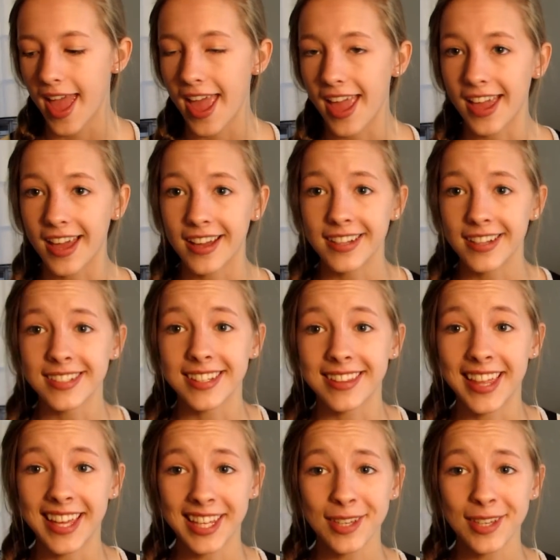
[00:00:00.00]
And
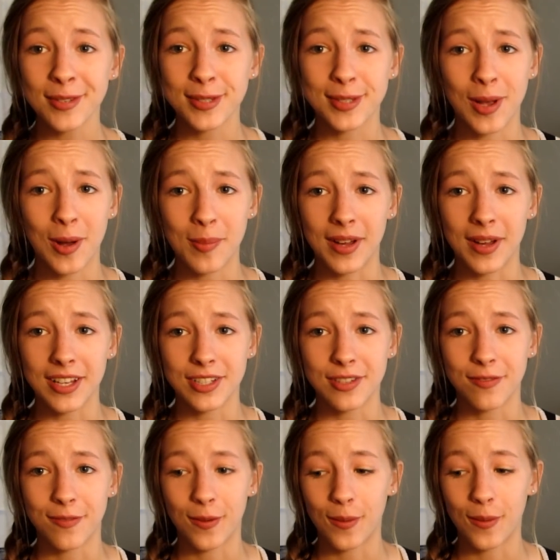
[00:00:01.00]
thank you so much
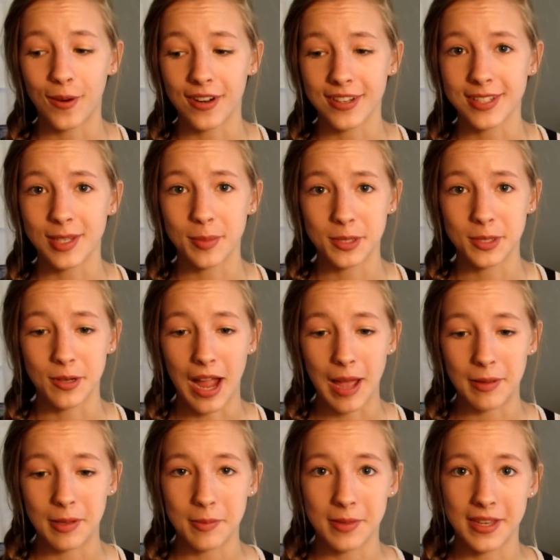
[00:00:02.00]
for subscribing,